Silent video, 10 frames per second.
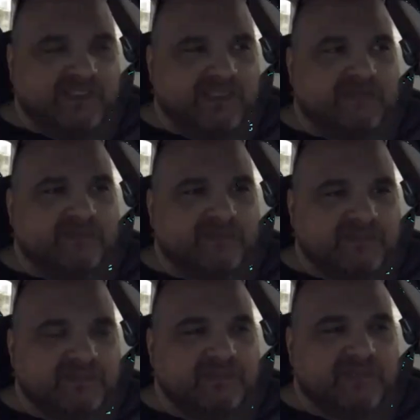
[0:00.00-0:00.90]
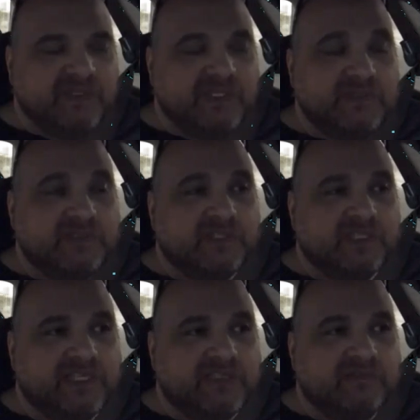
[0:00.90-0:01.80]
um, he, was a good
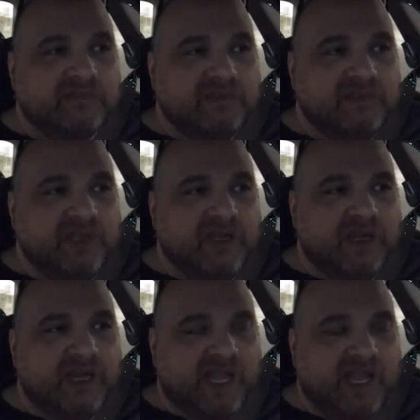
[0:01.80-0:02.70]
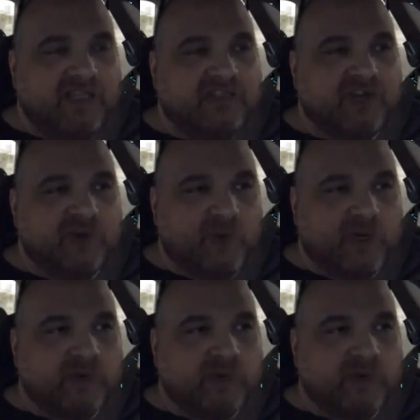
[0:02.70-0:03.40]
kid. Uh, I enjoyed working